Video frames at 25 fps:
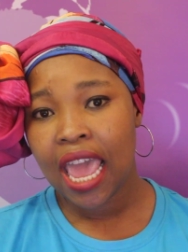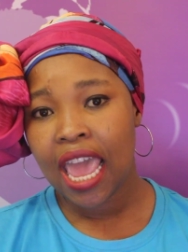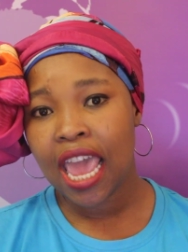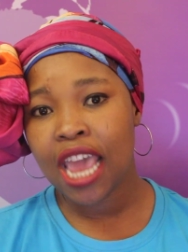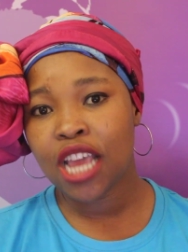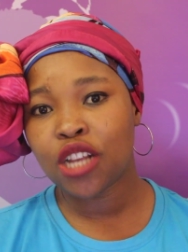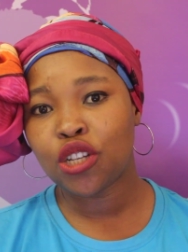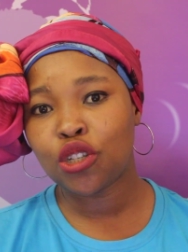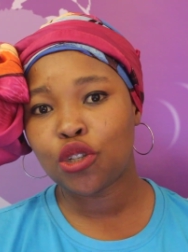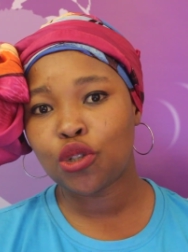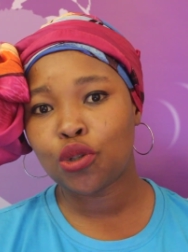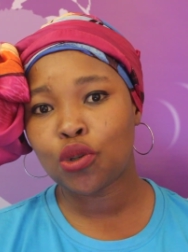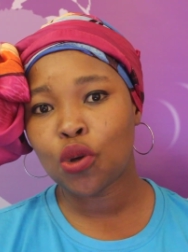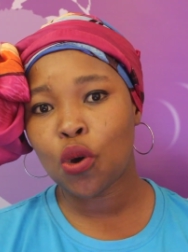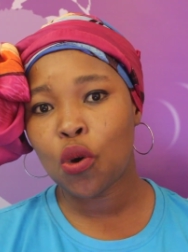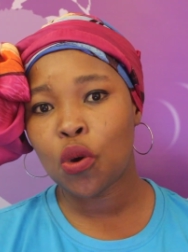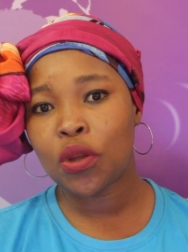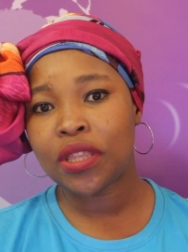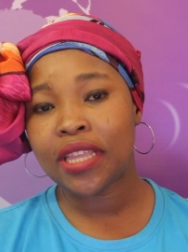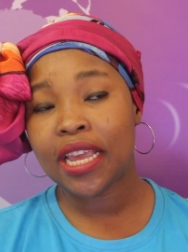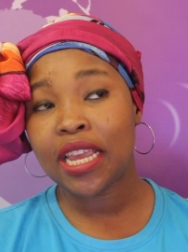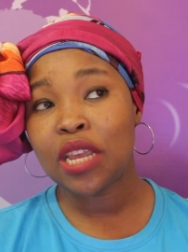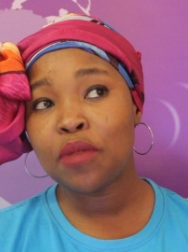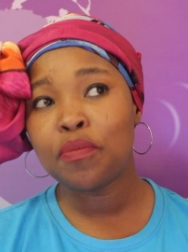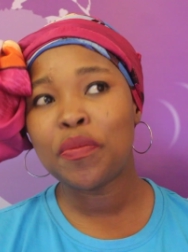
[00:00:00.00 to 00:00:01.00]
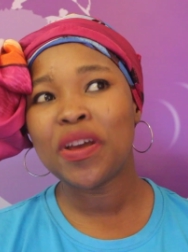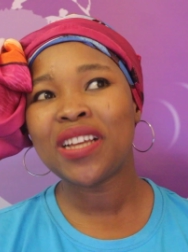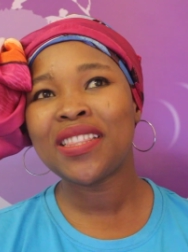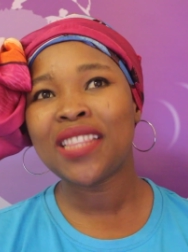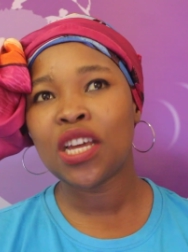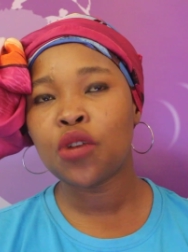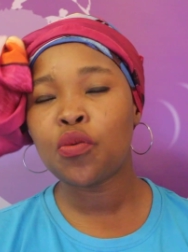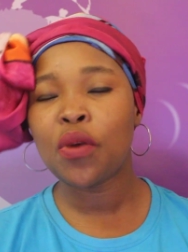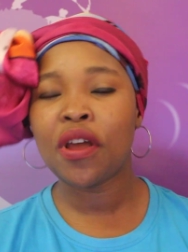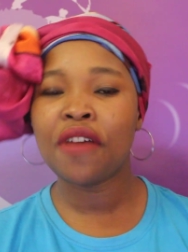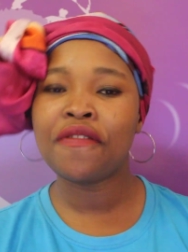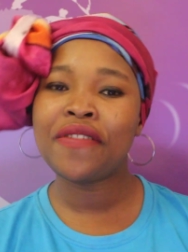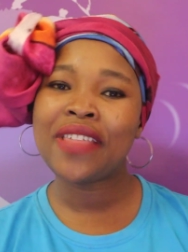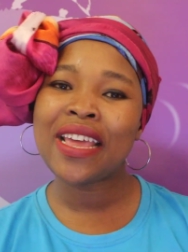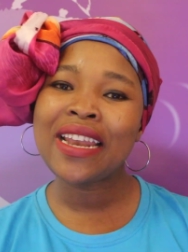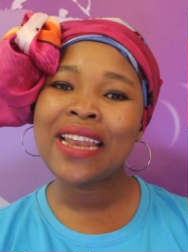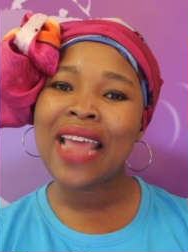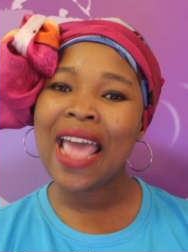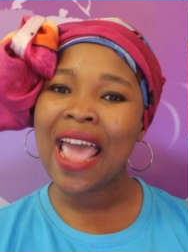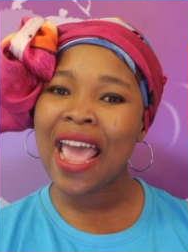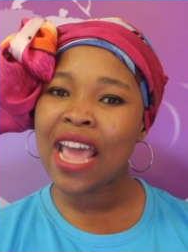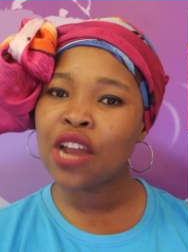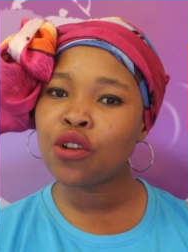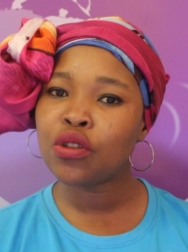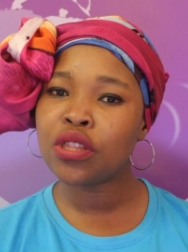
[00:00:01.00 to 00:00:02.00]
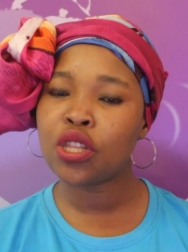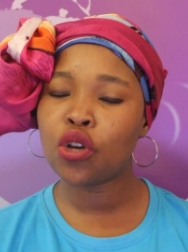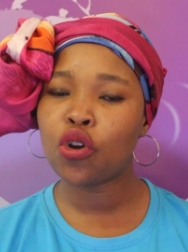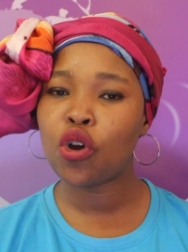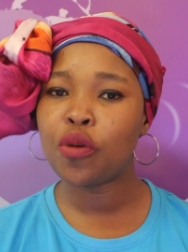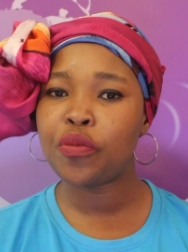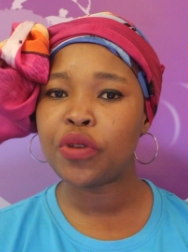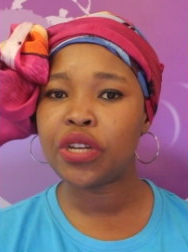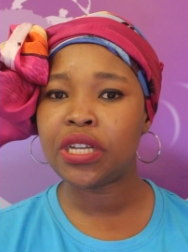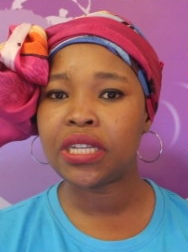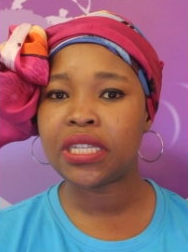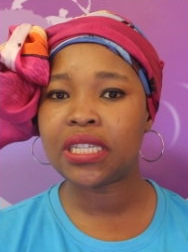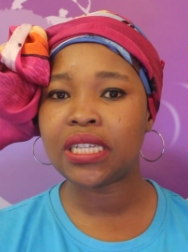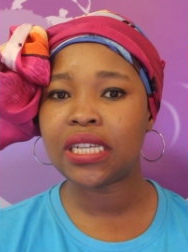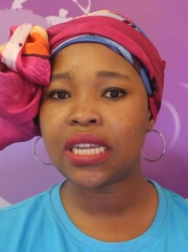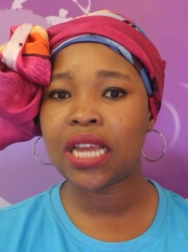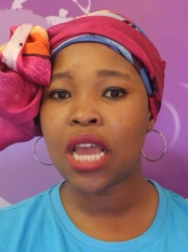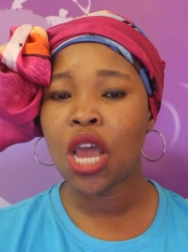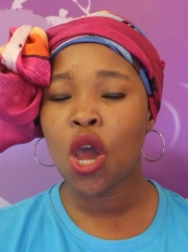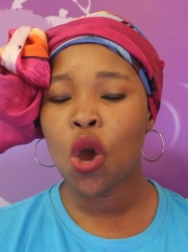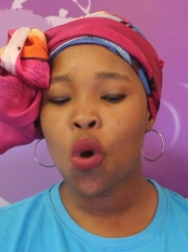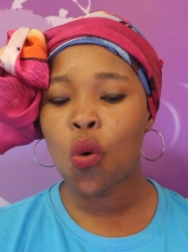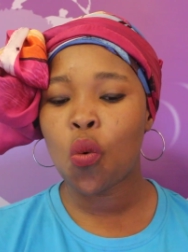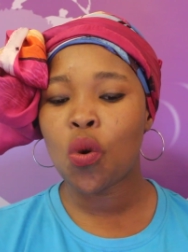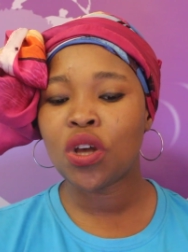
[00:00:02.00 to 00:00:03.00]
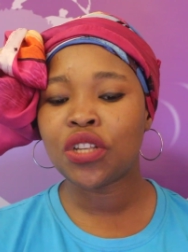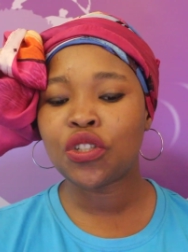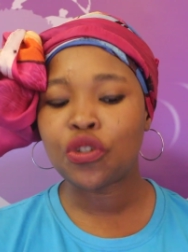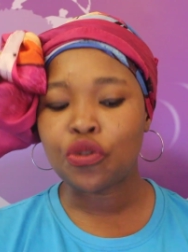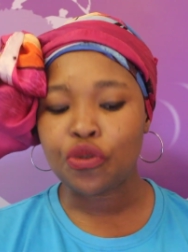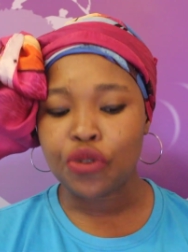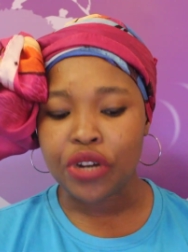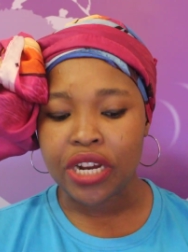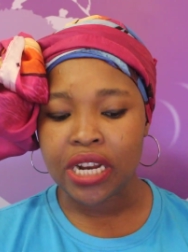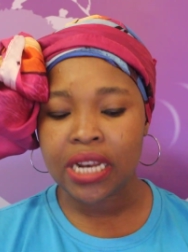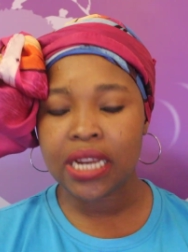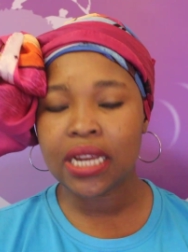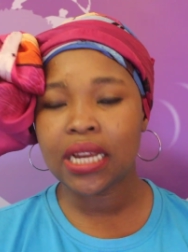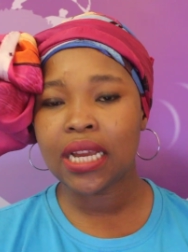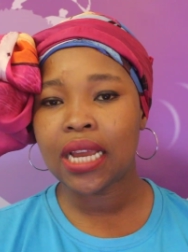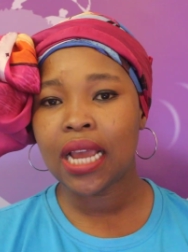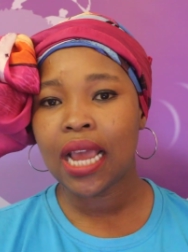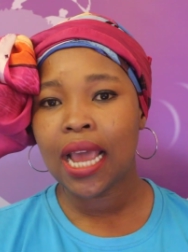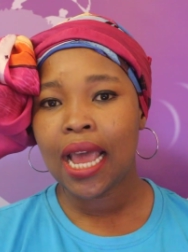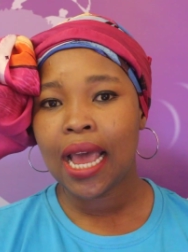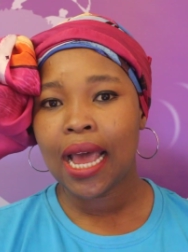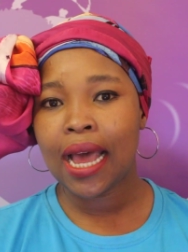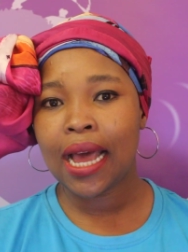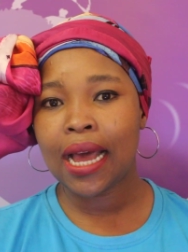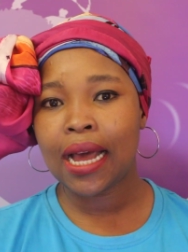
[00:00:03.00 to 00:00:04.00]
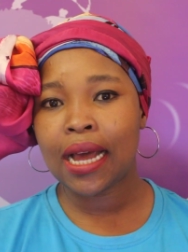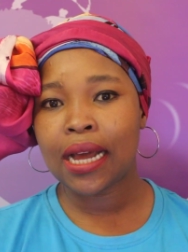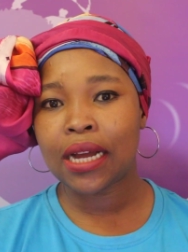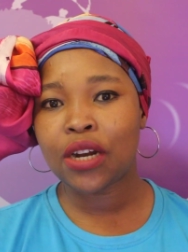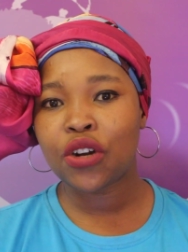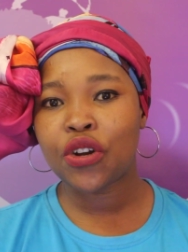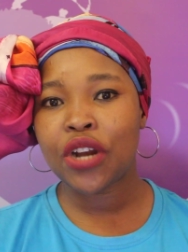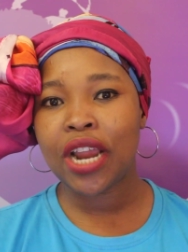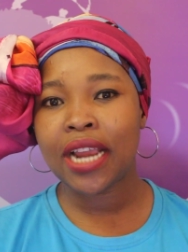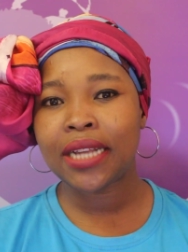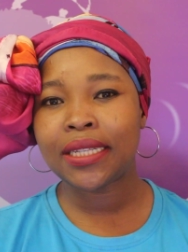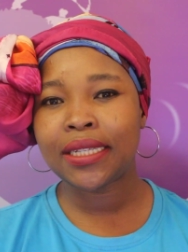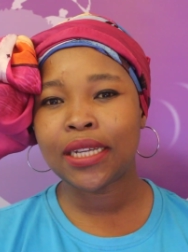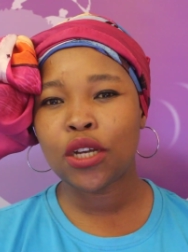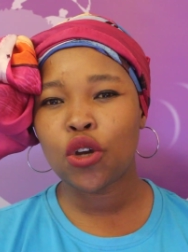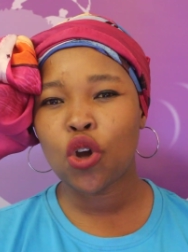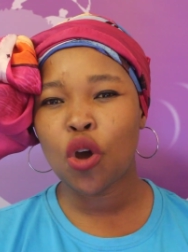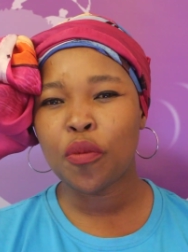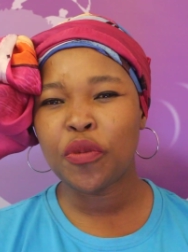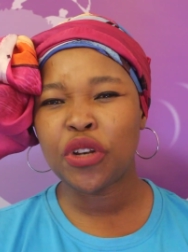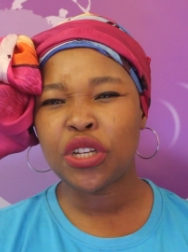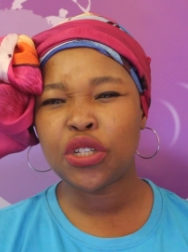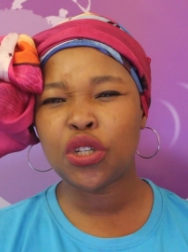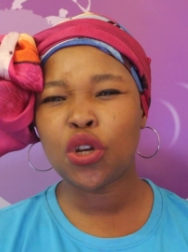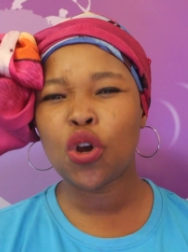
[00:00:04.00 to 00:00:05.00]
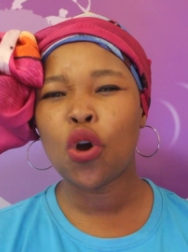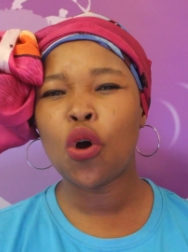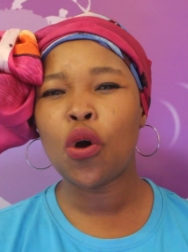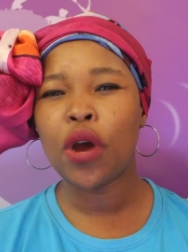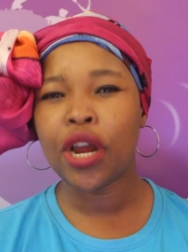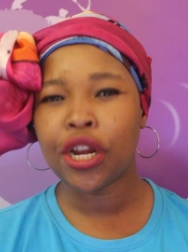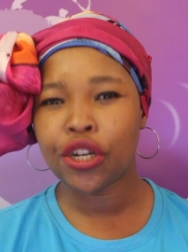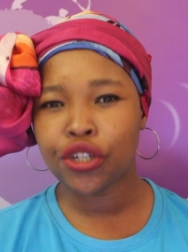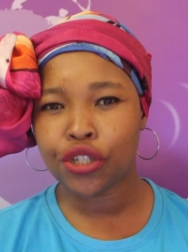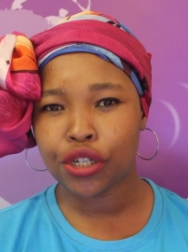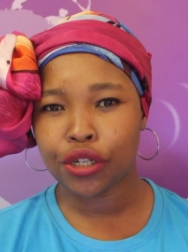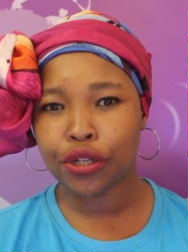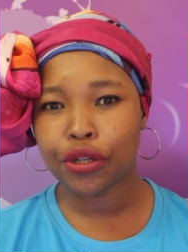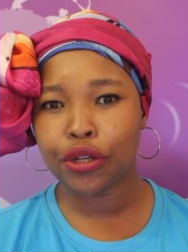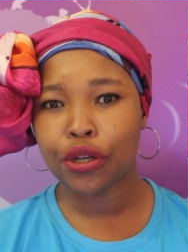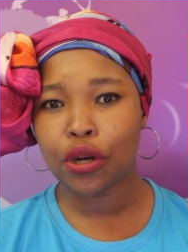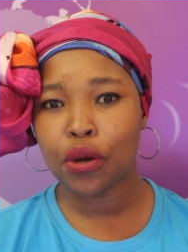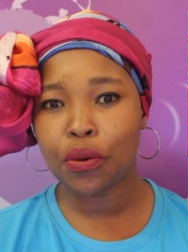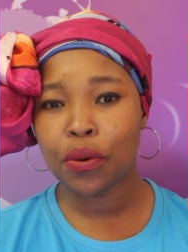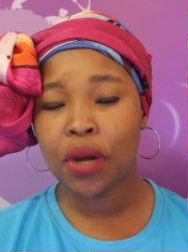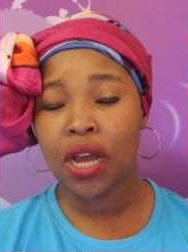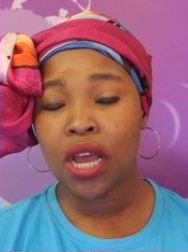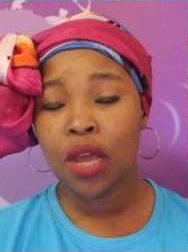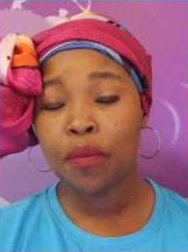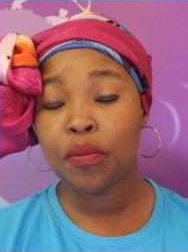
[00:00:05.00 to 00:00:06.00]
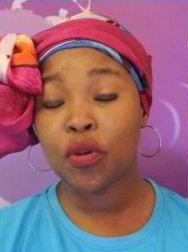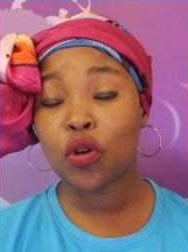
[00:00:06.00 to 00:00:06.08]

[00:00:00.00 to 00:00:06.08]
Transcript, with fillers: And so the impact that we have then had on the community was really uh, creating community cohesion, you know,